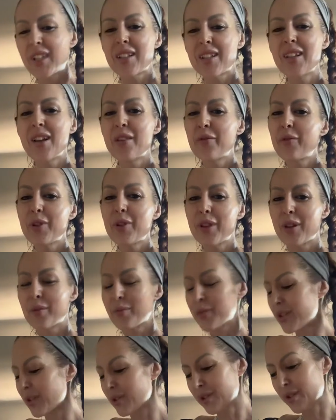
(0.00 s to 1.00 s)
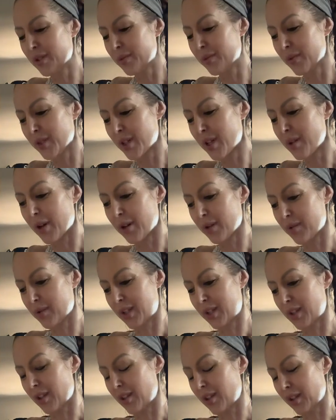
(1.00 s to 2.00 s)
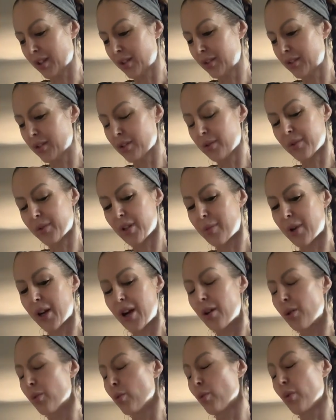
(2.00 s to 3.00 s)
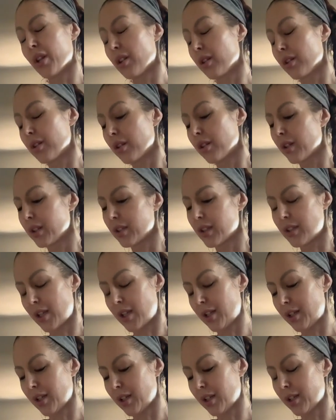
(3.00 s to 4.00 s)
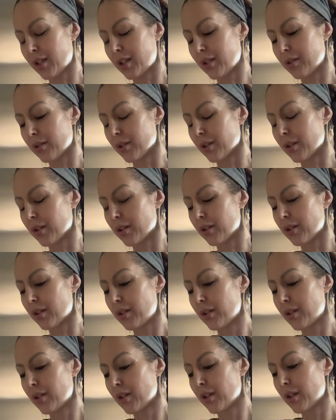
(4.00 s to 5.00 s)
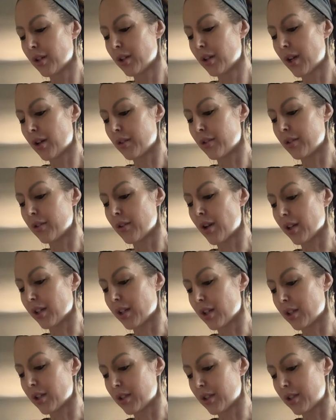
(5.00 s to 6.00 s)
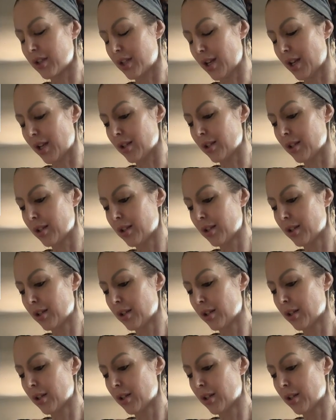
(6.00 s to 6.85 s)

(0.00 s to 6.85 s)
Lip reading: It's not for them, so don't worry about what they think. Don't worry about how weird they're gonna take it or how they're not gonna understand.